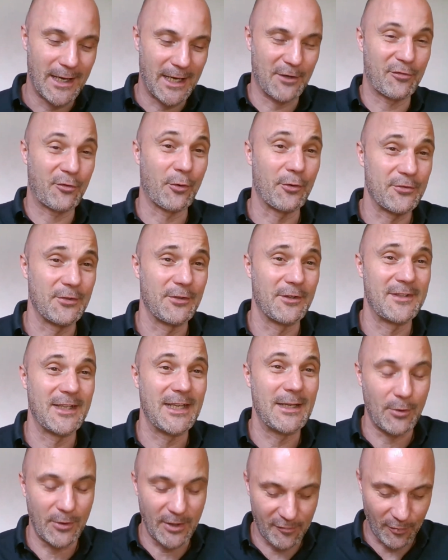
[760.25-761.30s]
And of course, on the
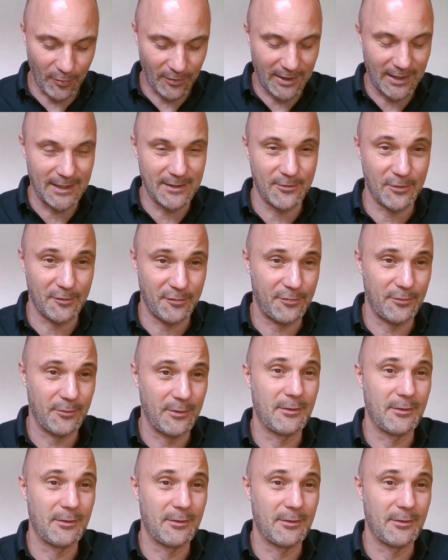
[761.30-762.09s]
table, you have all kinds of